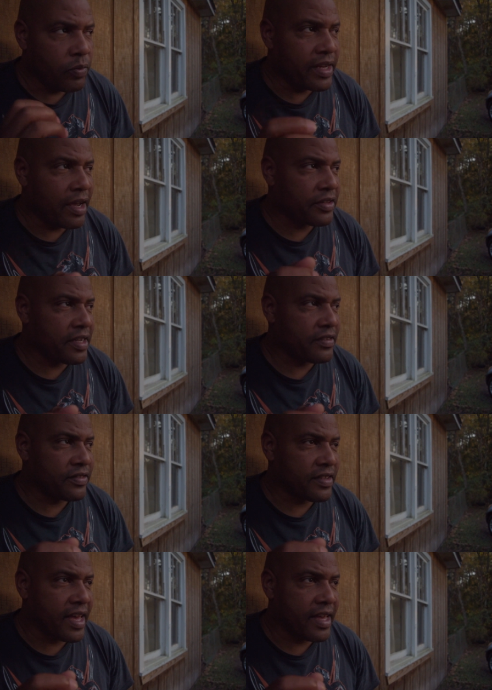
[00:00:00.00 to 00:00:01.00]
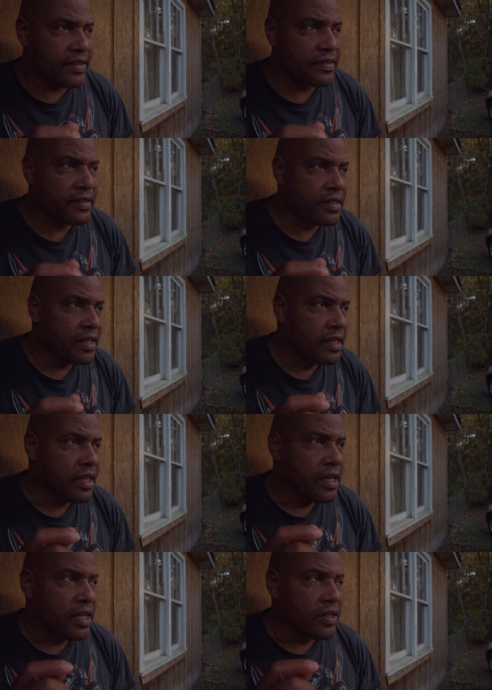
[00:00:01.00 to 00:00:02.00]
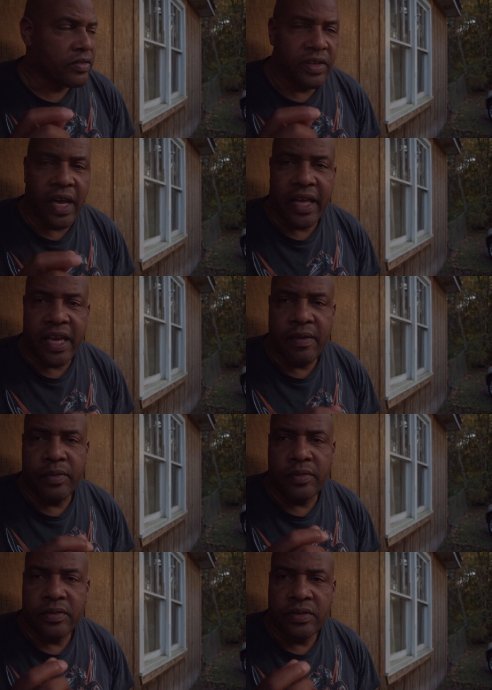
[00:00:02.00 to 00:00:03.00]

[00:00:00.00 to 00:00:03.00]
without the exercise, you're not able